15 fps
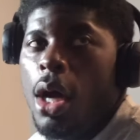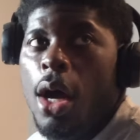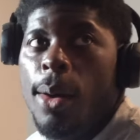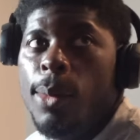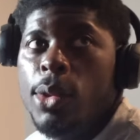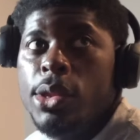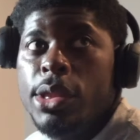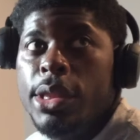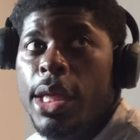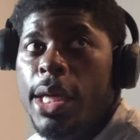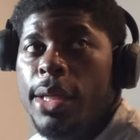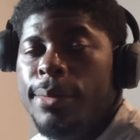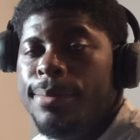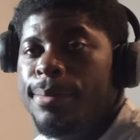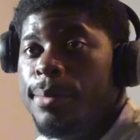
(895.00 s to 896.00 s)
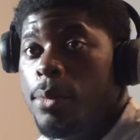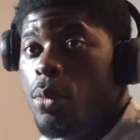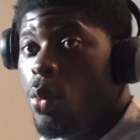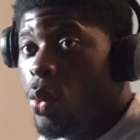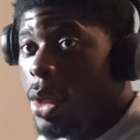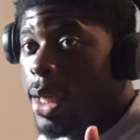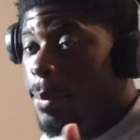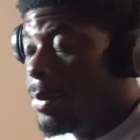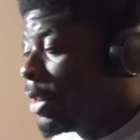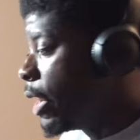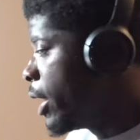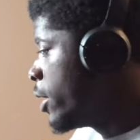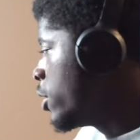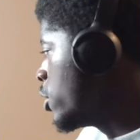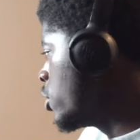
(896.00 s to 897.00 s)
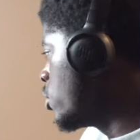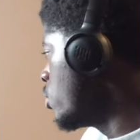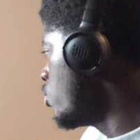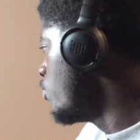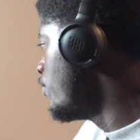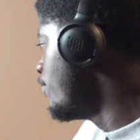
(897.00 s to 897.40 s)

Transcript: Almost done. When I'm done, though,